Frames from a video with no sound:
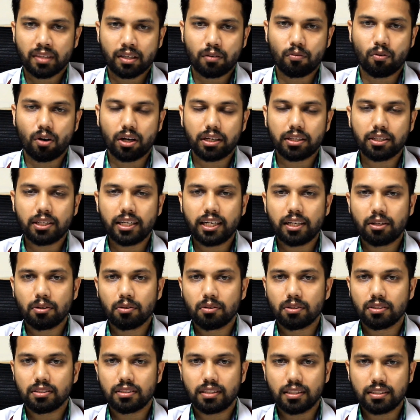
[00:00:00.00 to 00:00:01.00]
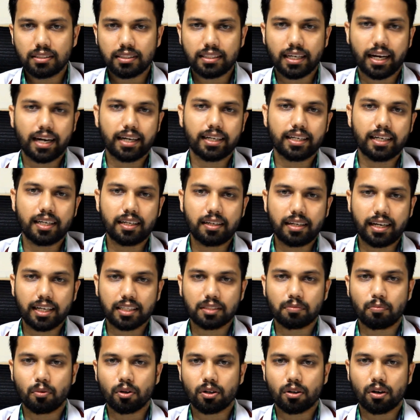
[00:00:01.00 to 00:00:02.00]
What you need to do is the standard
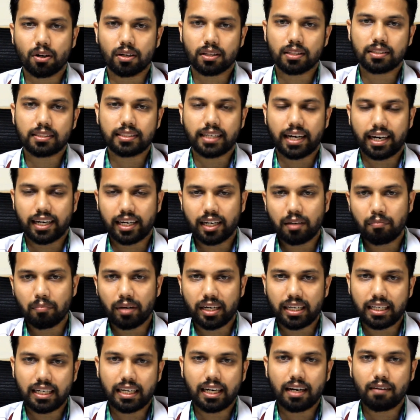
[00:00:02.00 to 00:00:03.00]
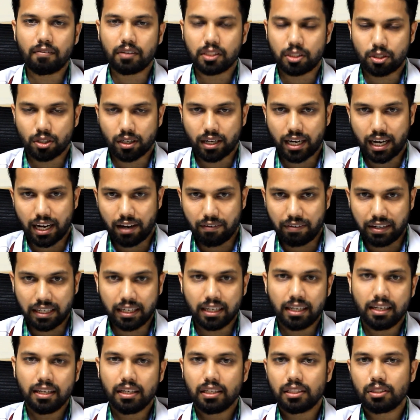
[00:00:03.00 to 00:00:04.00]
textbook or the standard material which you are having,
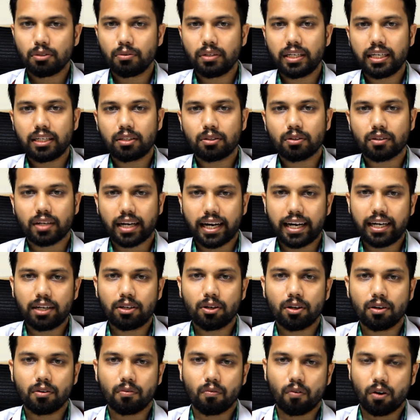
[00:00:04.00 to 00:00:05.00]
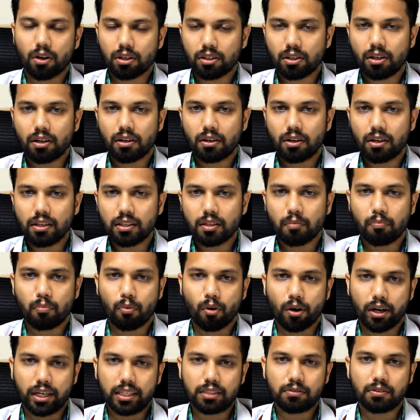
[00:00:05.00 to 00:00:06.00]
you need to write down what are all the
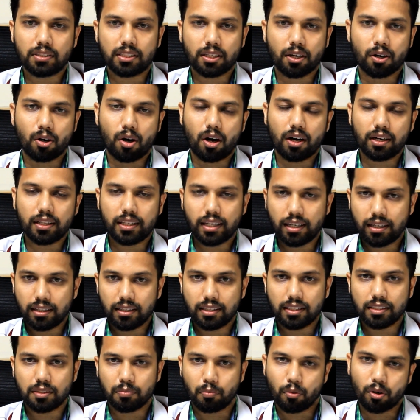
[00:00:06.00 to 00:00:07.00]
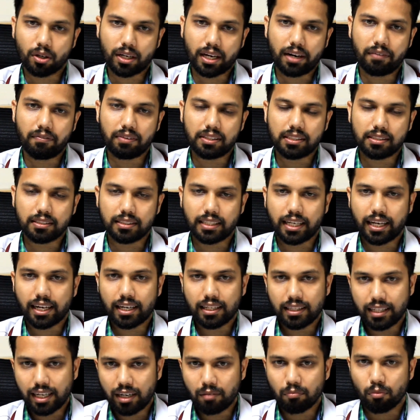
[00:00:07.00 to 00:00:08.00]
points which are not there in this book and which is there
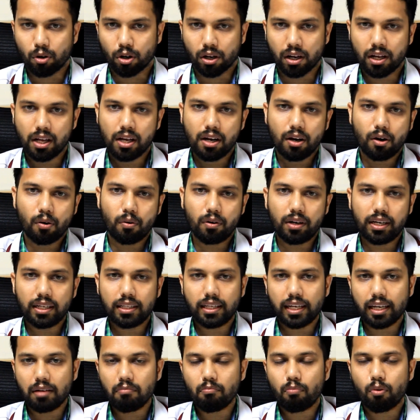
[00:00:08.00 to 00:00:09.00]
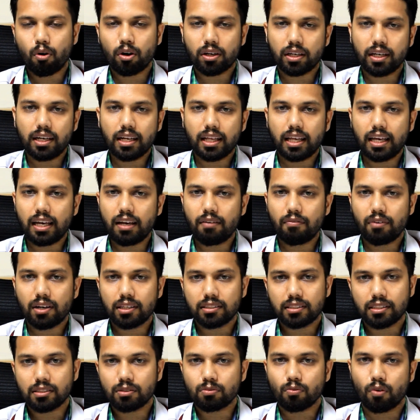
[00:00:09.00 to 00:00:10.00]
in that book. Only the important
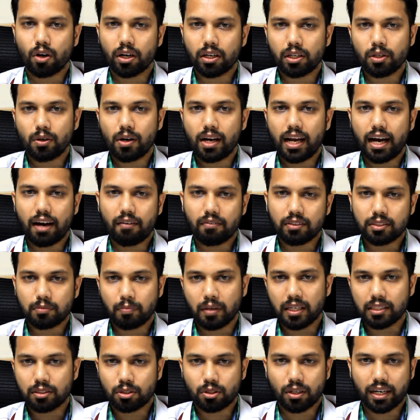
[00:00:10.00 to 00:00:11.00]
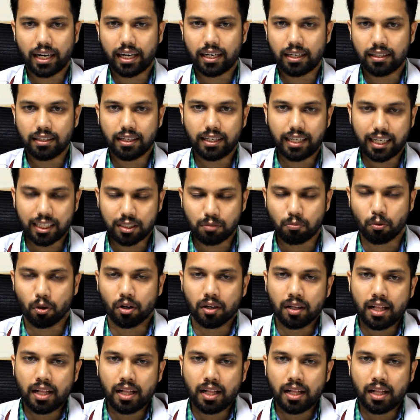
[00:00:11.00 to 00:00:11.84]
keywords is what you will have a space to write in the textbook.